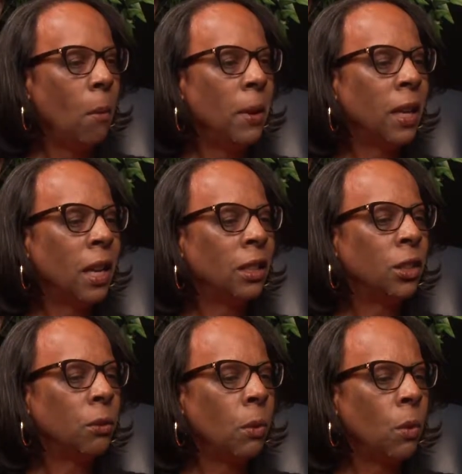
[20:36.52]
Because
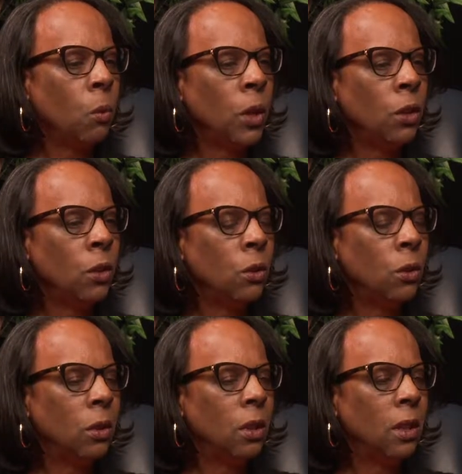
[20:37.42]
through when you
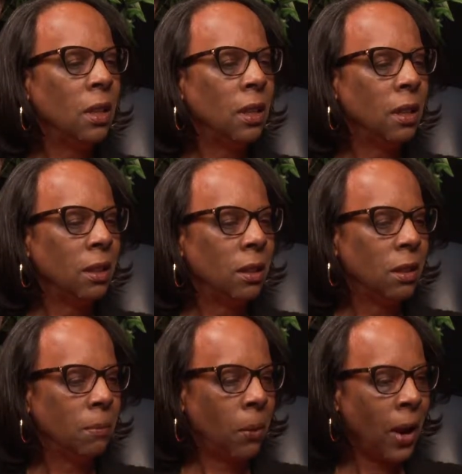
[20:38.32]

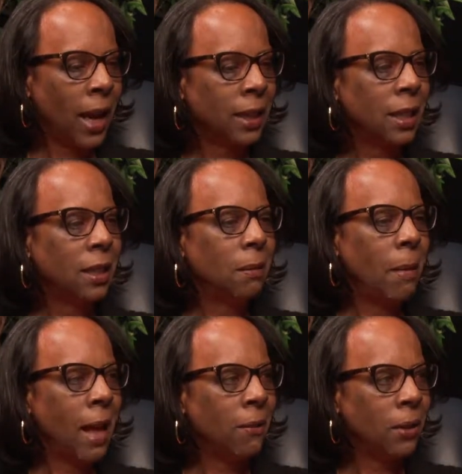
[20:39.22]
practice
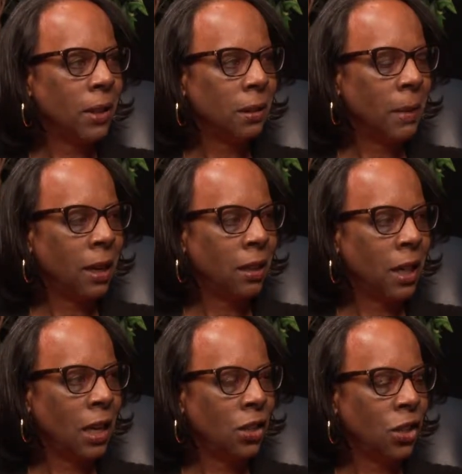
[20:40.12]
mindfulness
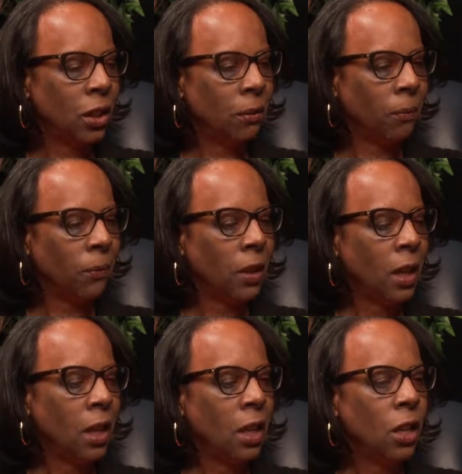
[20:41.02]
meditation,
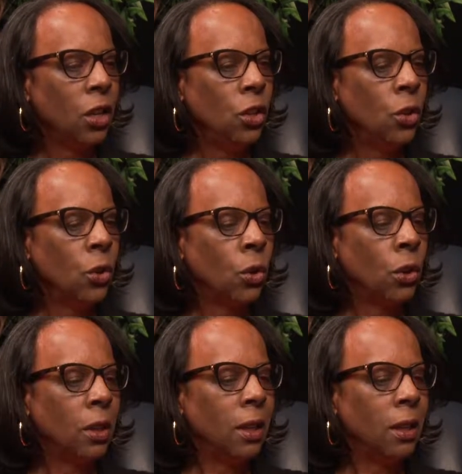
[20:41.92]

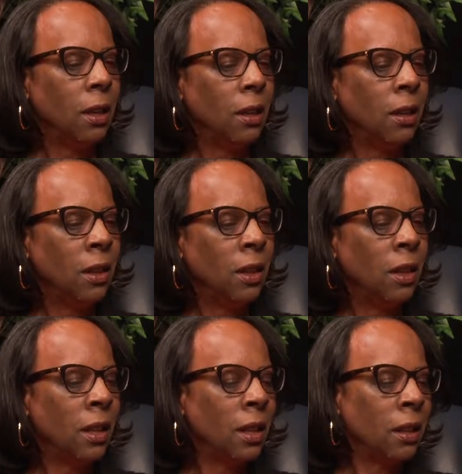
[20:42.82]
the
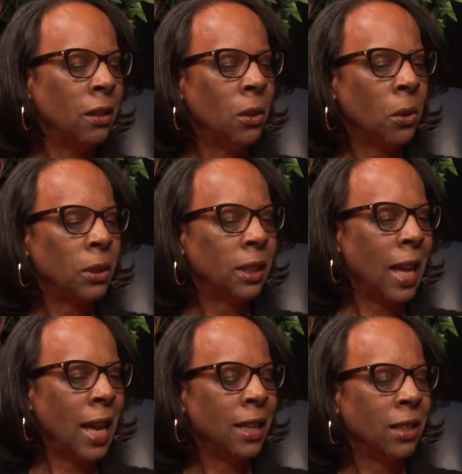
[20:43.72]

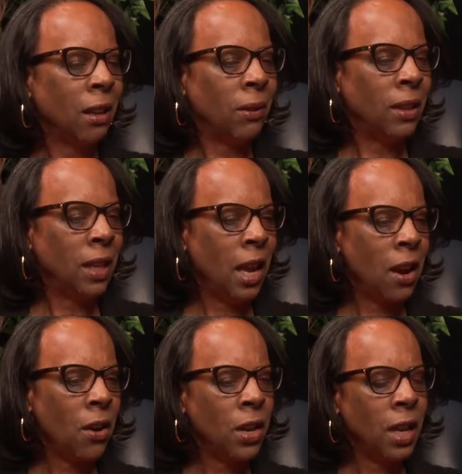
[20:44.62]
neuroscience of it, the
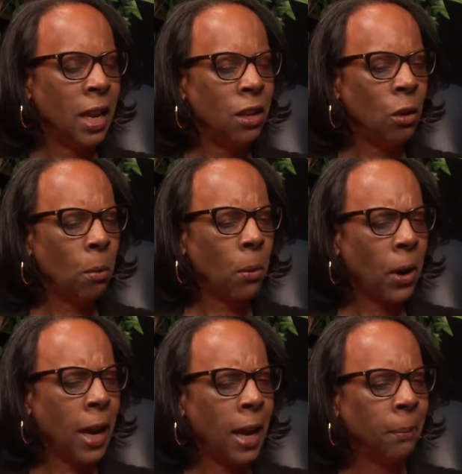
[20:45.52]
area in your
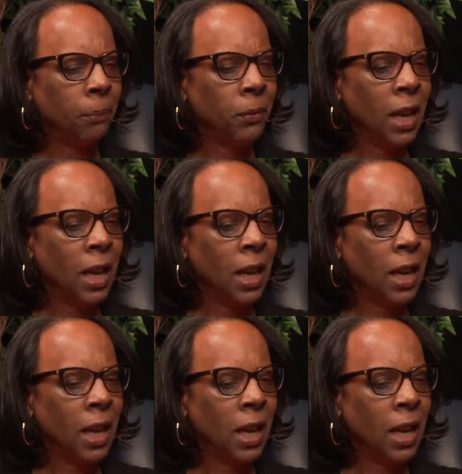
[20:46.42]
brain